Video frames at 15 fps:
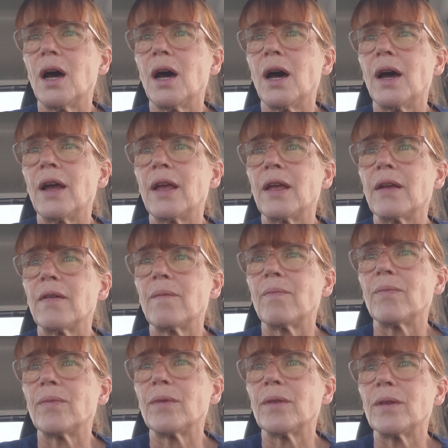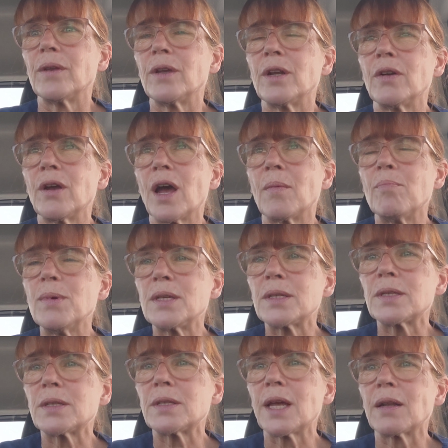I
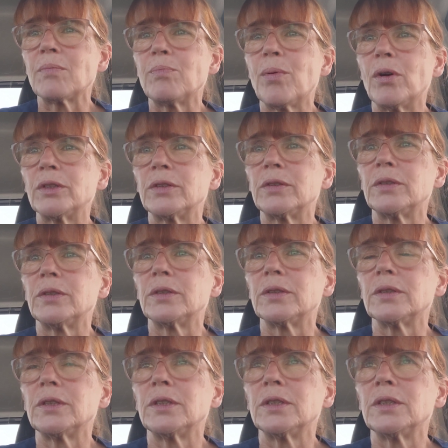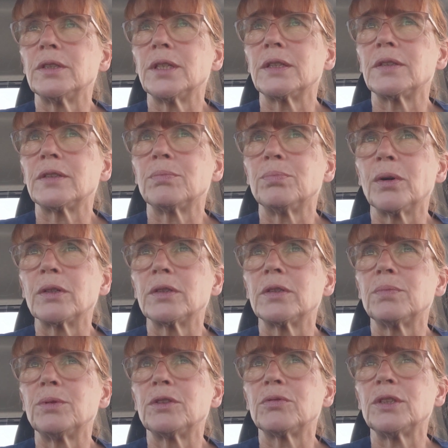missed that bond, that
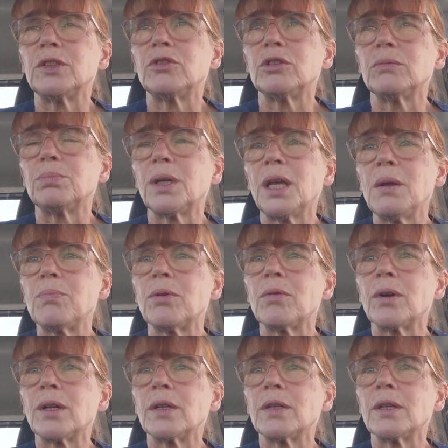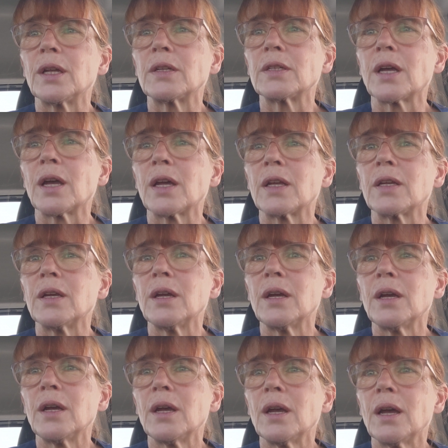bond between two people, and that I
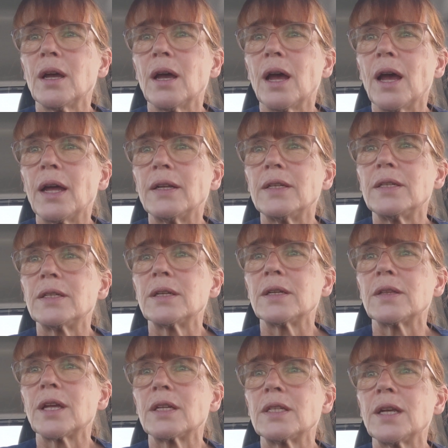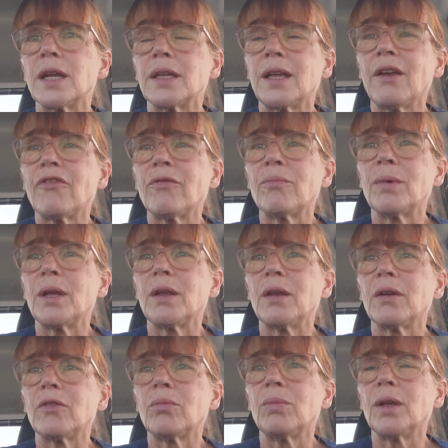had, that he had given
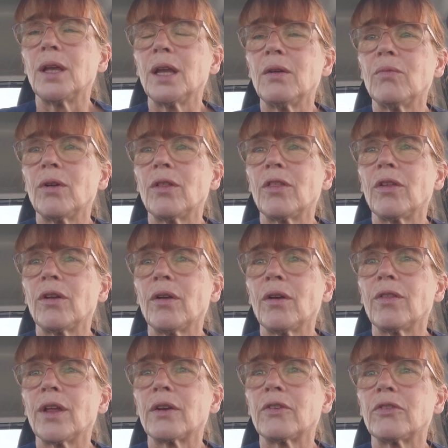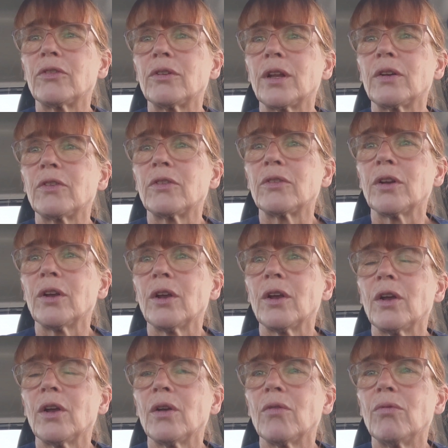me to begin with, that
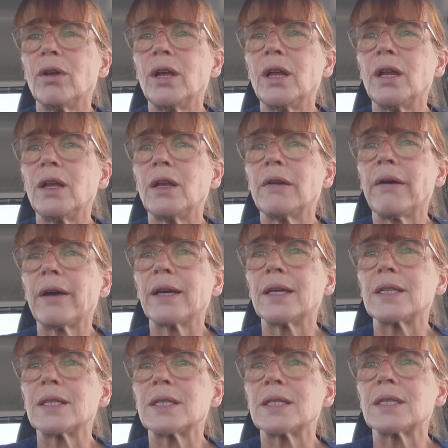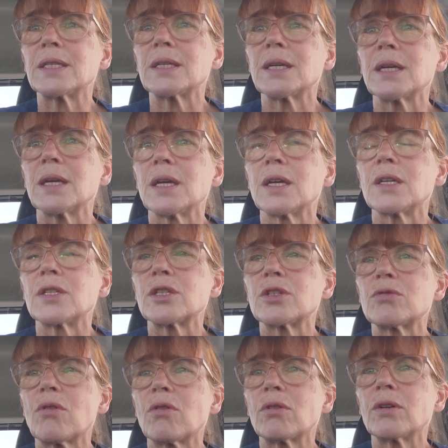really nice,
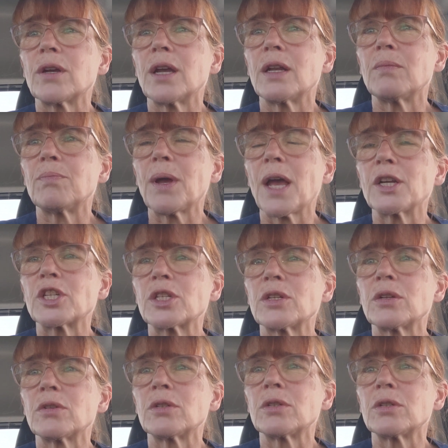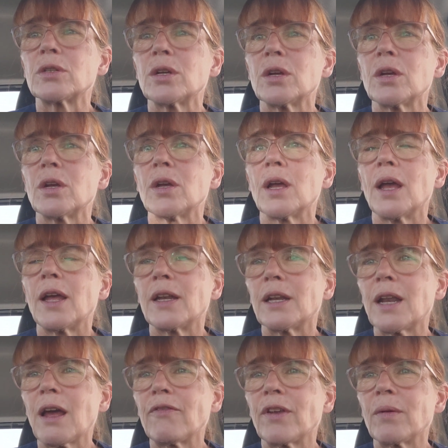strong and passionate and
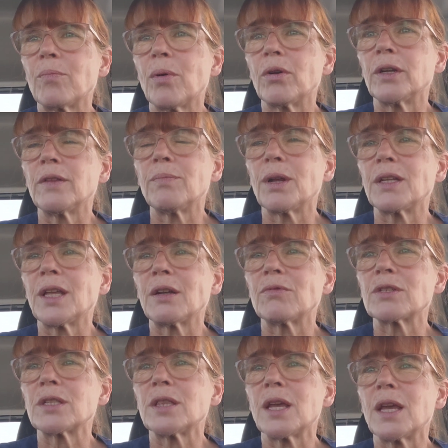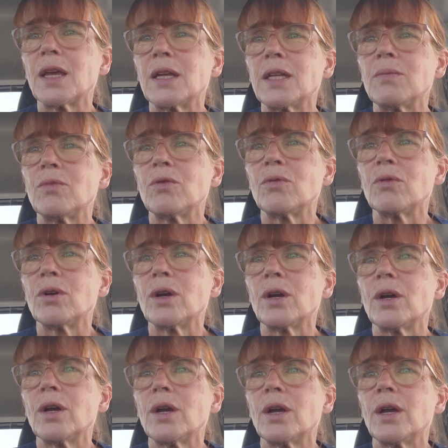loving bond, but that wasn't there anymore.
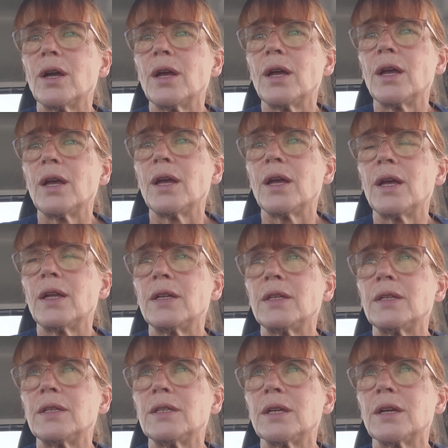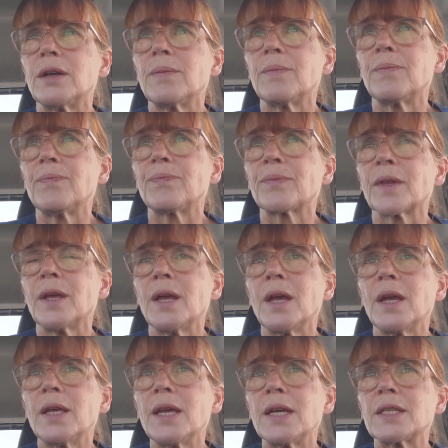And
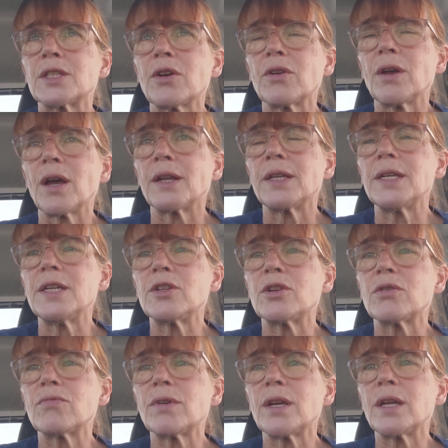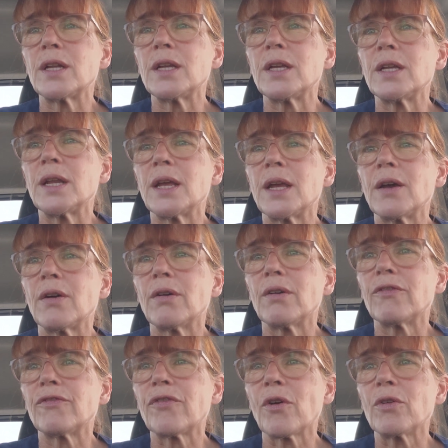yes, so I need to really now
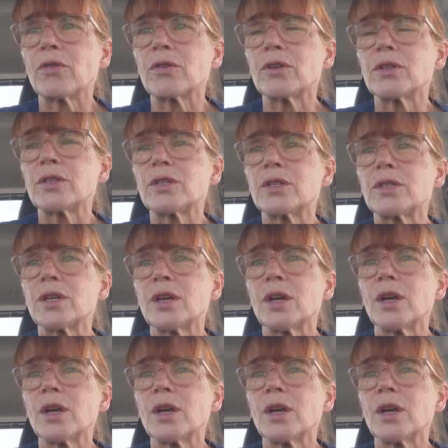focus